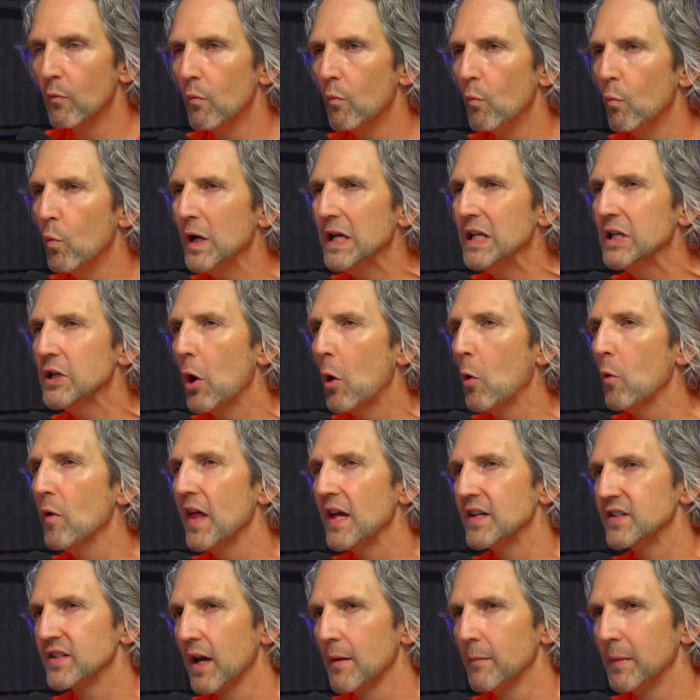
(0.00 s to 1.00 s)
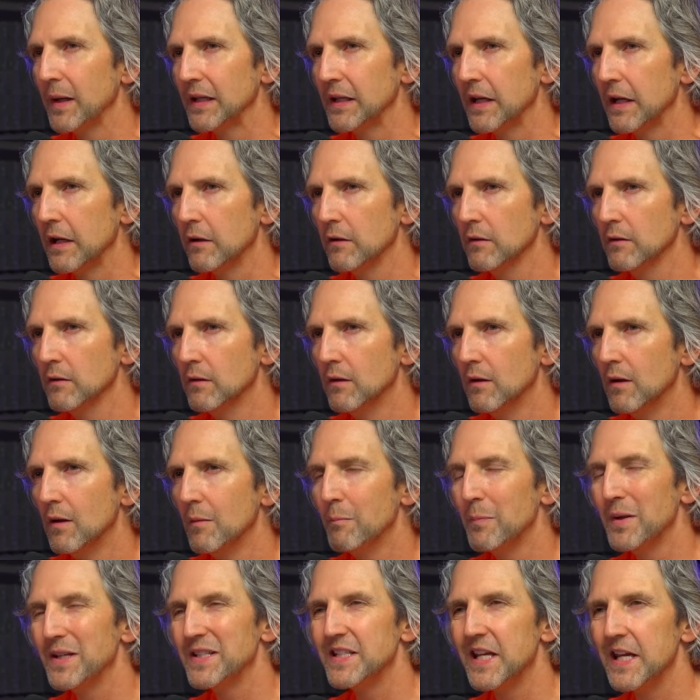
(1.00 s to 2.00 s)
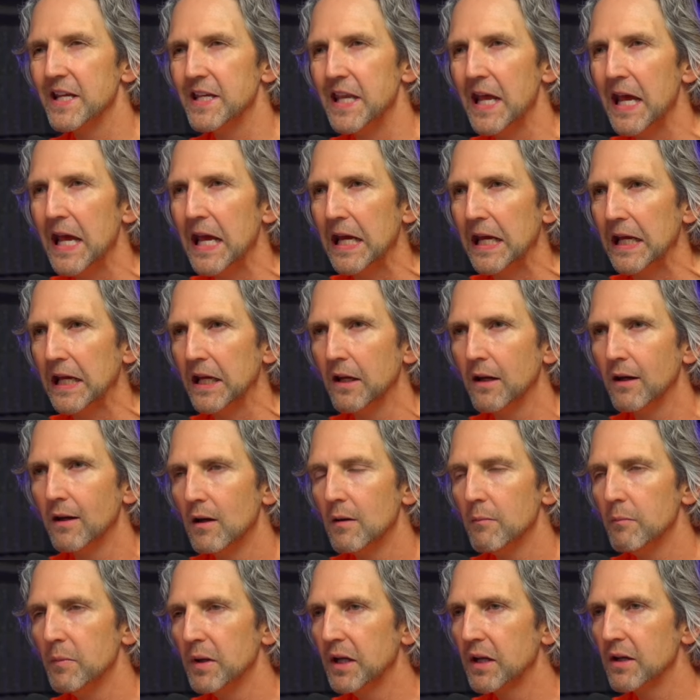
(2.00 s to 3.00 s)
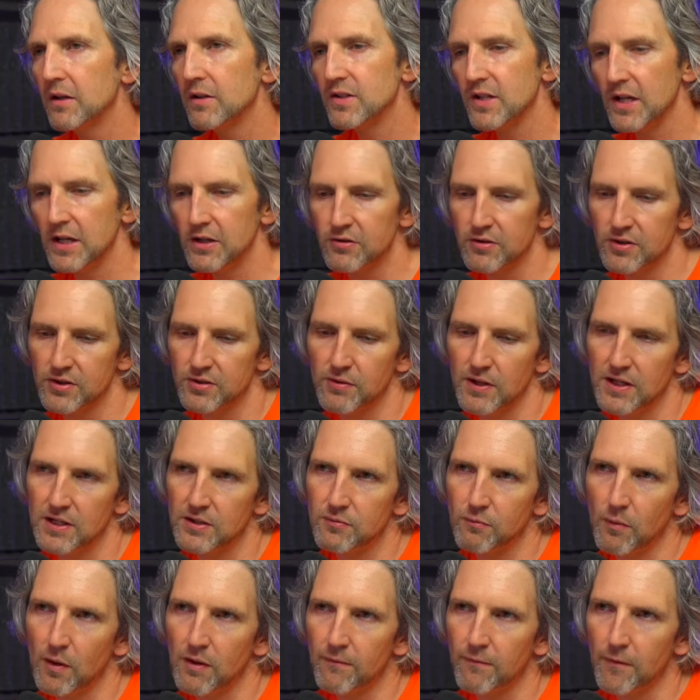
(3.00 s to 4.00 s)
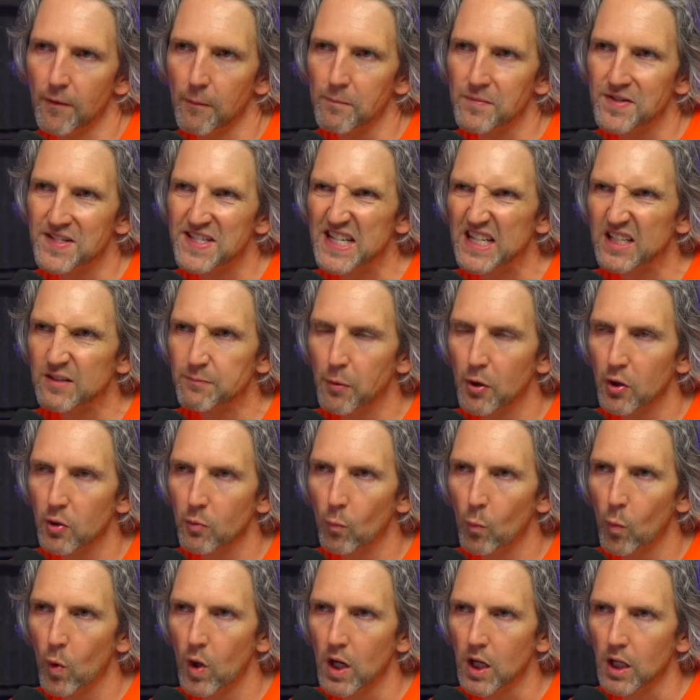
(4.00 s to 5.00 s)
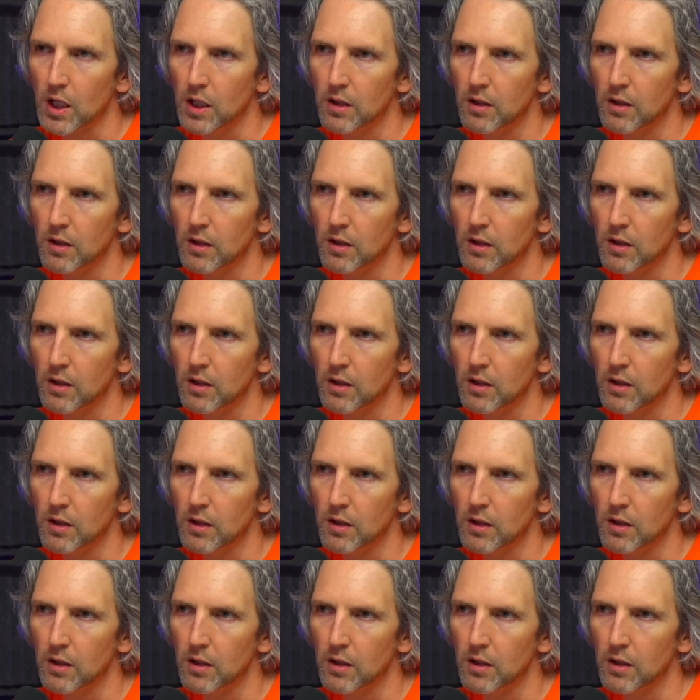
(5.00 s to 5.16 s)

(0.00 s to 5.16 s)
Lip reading: We know that's coming down, but today, because interest rates went from 6.1